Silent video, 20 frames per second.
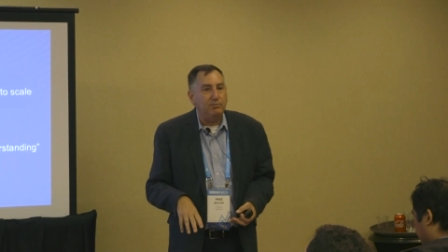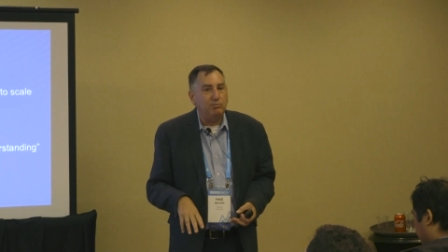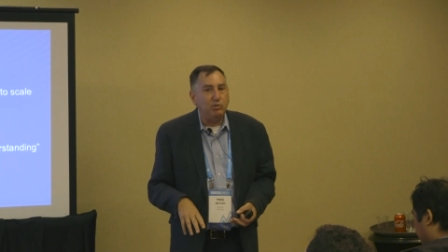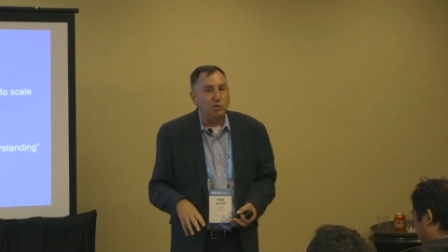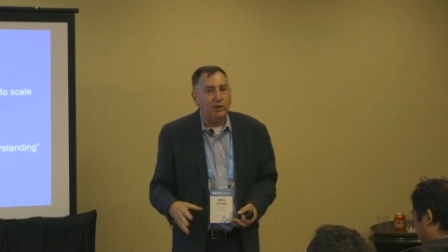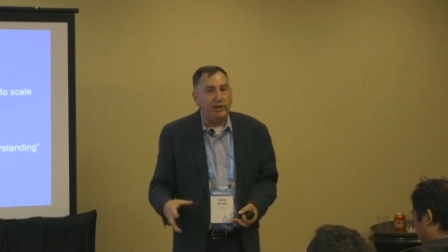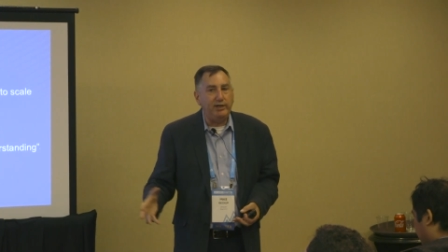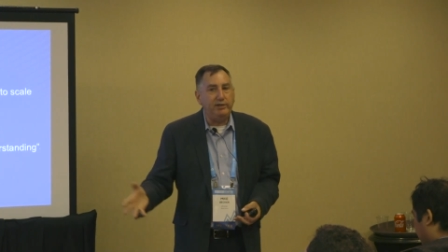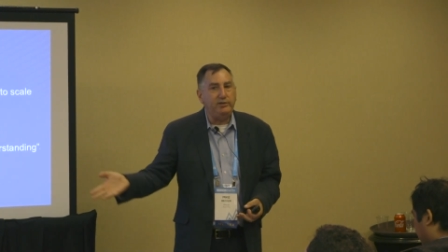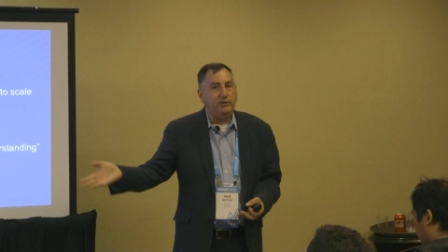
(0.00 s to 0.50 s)

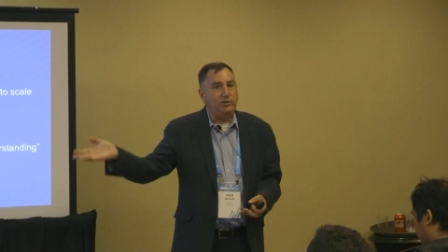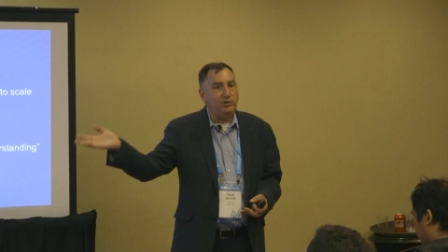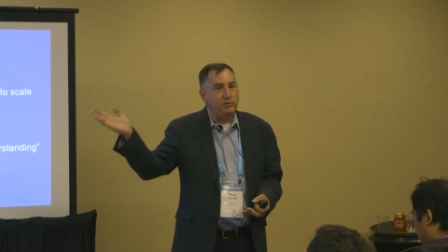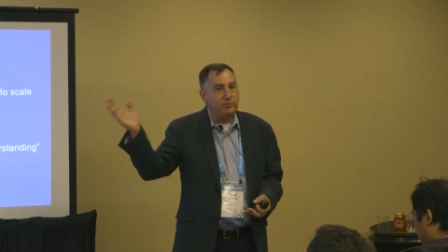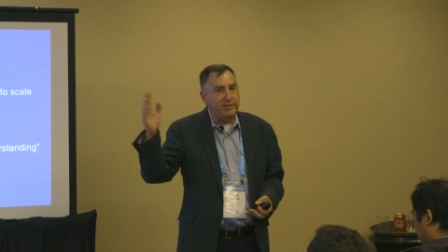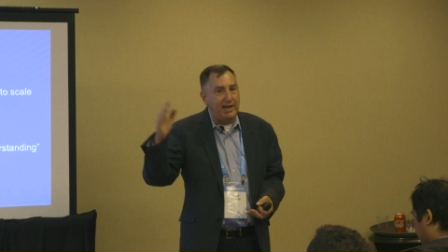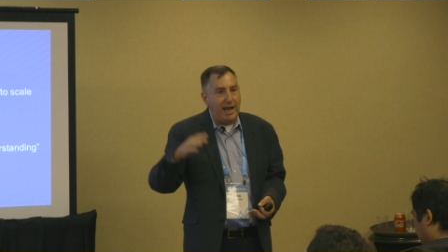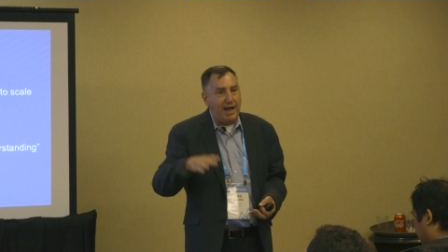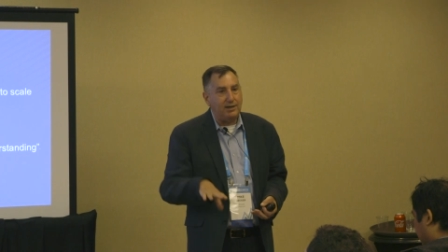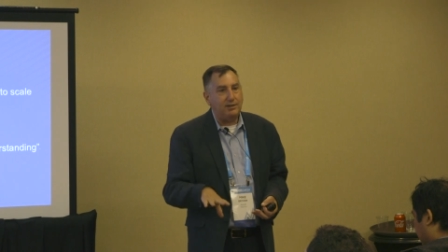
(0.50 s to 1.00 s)
bring new
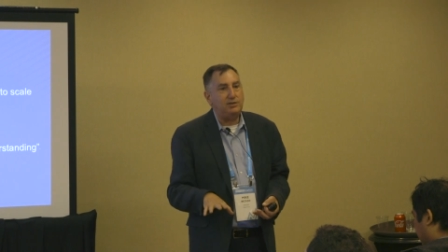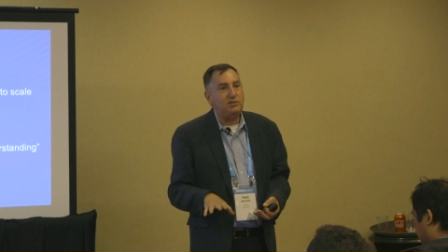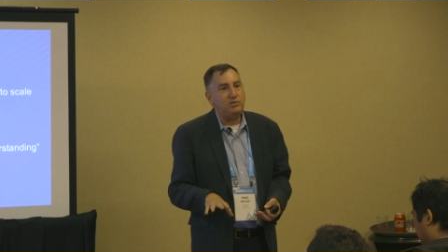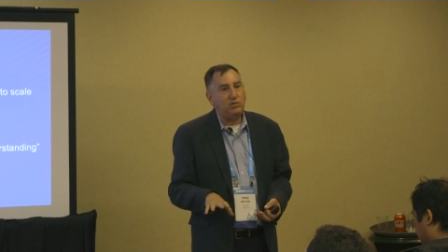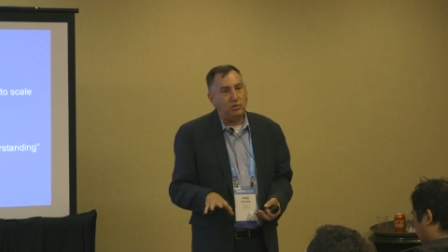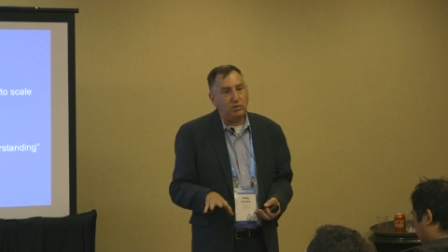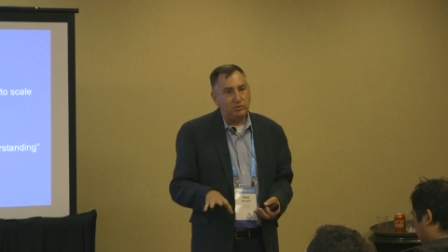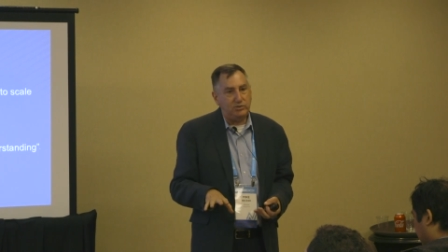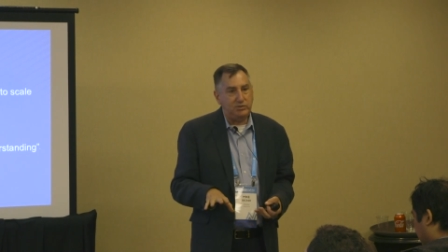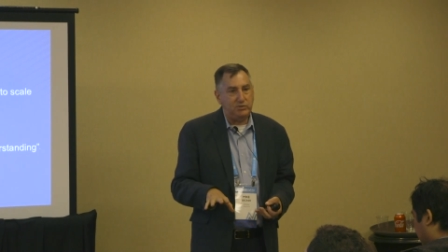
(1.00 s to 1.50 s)
data
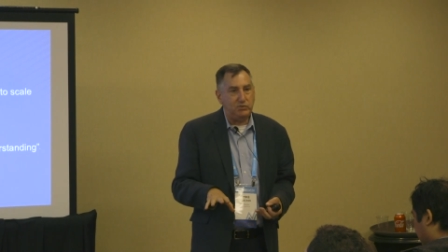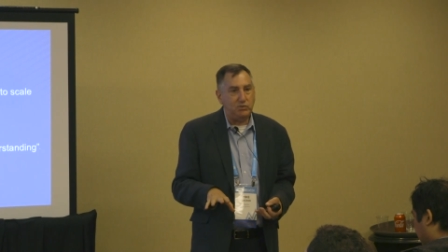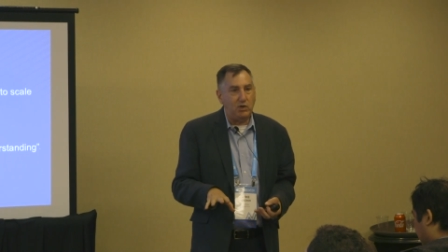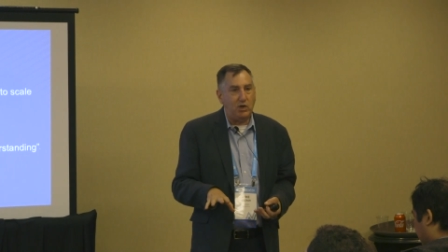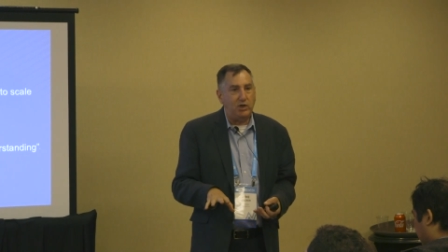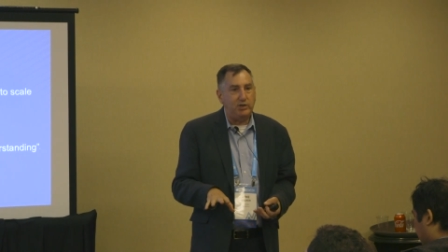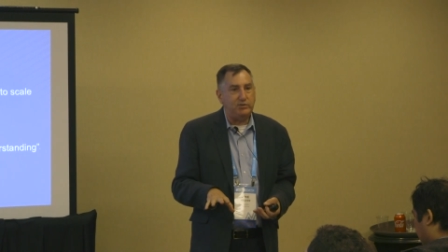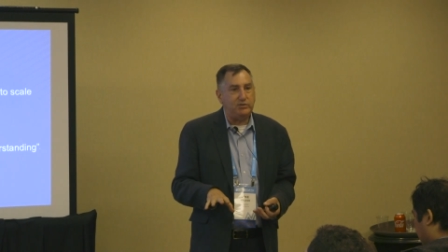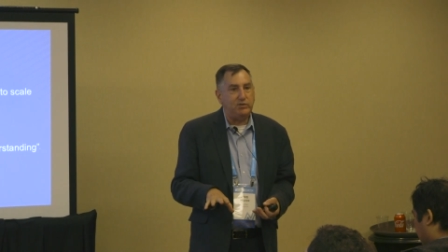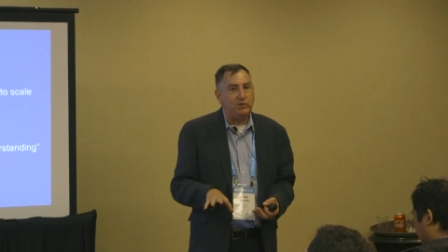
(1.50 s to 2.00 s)
sources
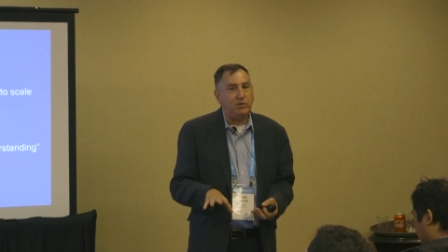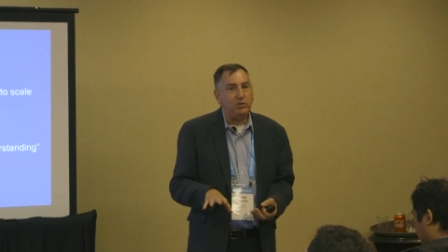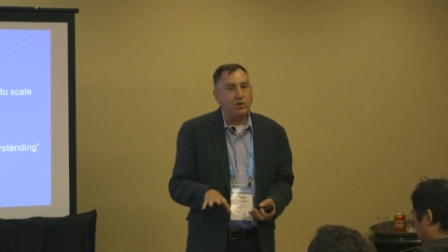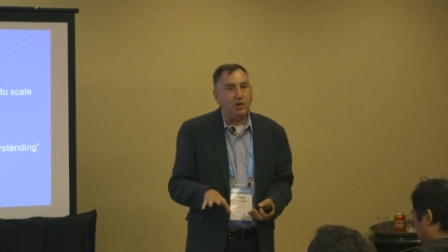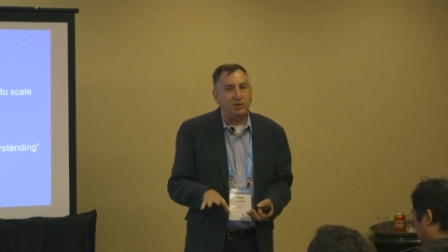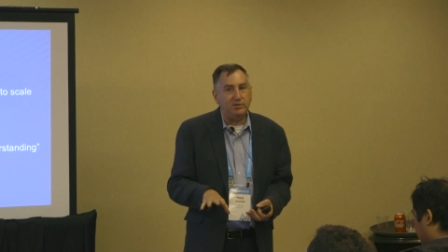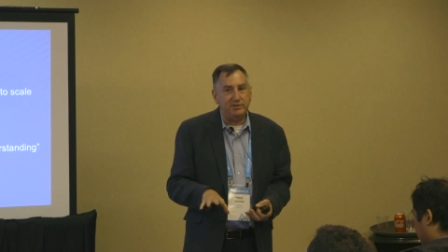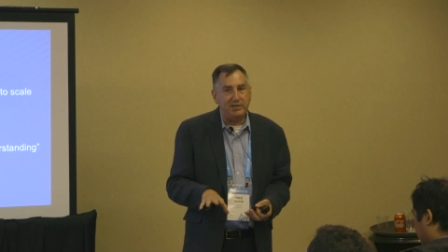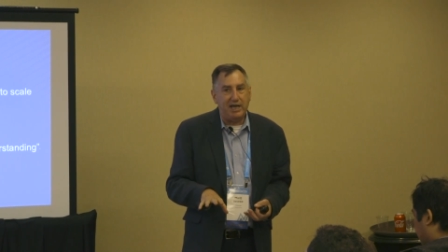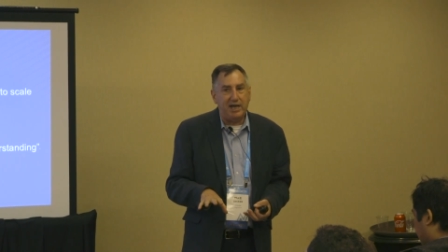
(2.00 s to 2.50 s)
onto
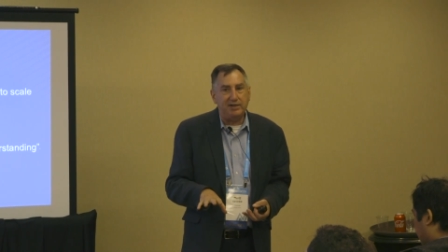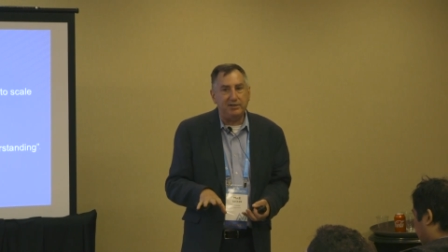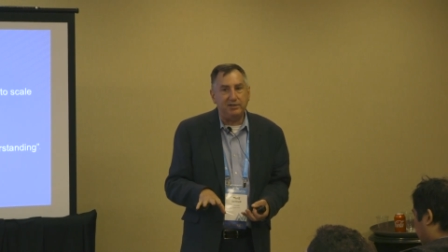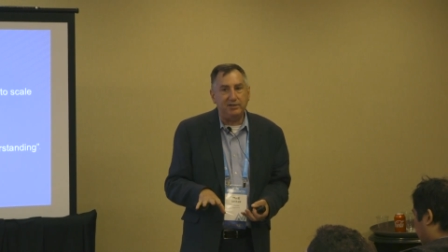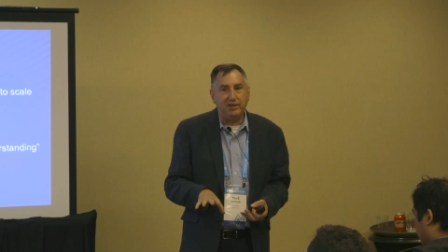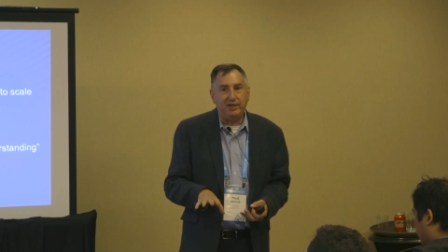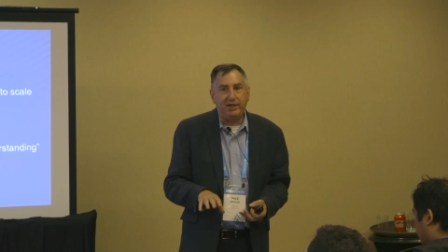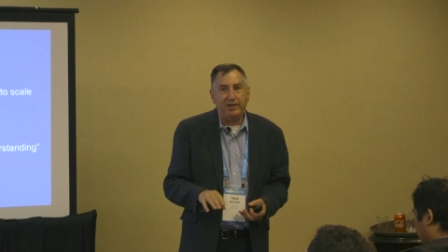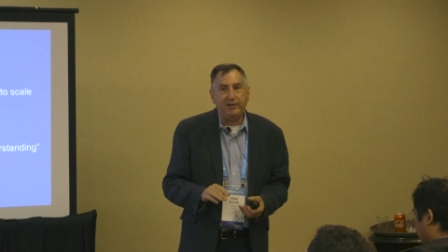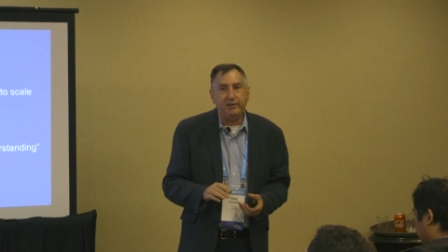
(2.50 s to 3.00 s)
our data
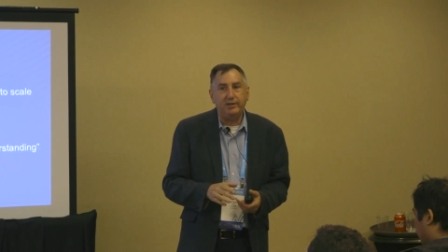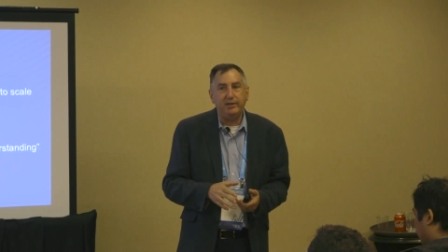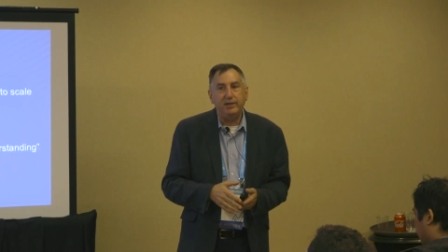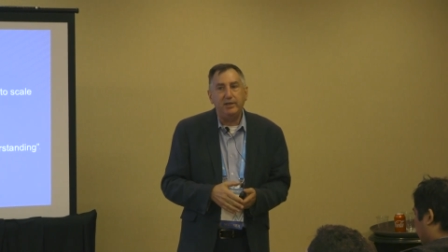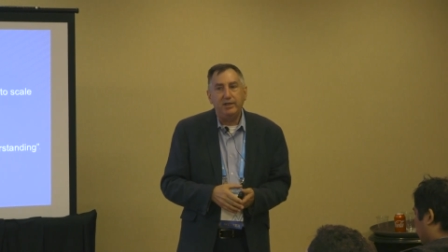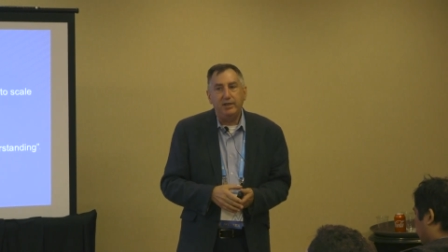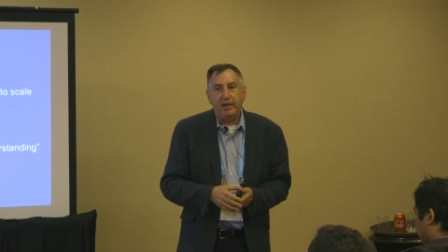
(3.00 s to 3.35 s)
lake,